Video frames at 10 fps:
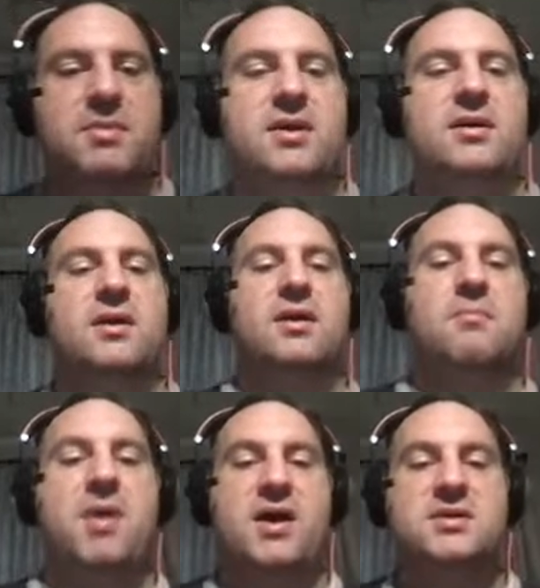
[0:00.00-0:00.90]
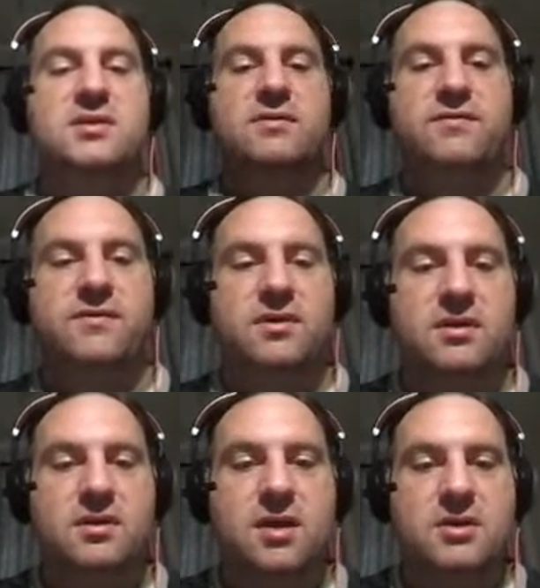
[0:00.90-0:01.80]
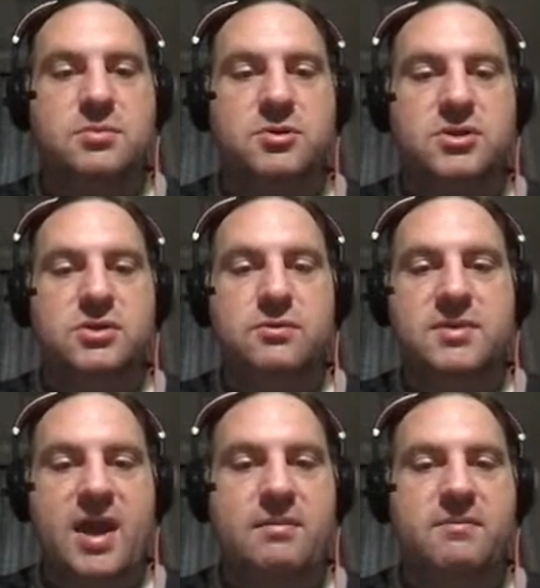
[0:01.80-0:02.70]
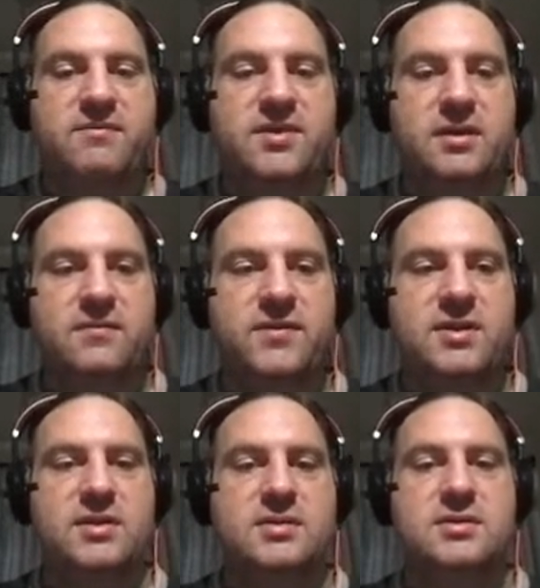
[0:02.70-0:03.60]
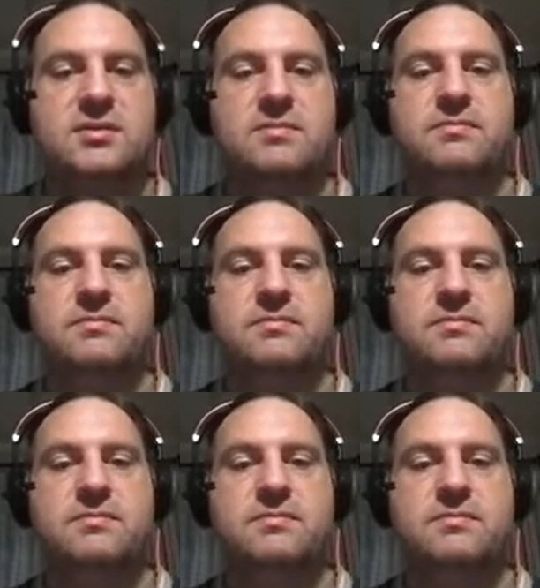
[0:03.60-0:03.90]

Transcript: make positive contribution to adaptive fitness.